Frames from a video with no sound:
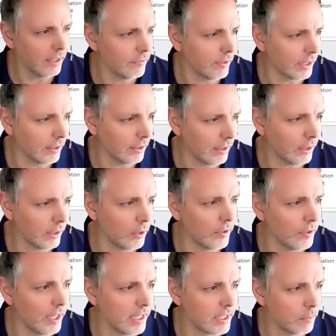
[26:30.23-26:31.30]
If I can click
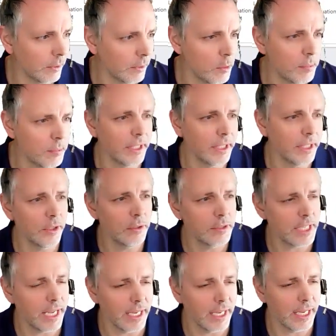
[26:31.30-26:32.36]
on this, it will open in a new
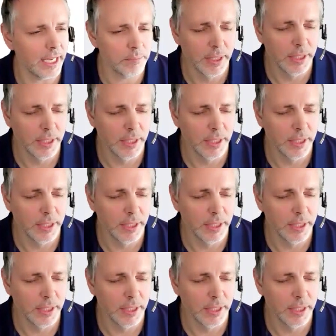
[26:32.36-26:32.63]
tab,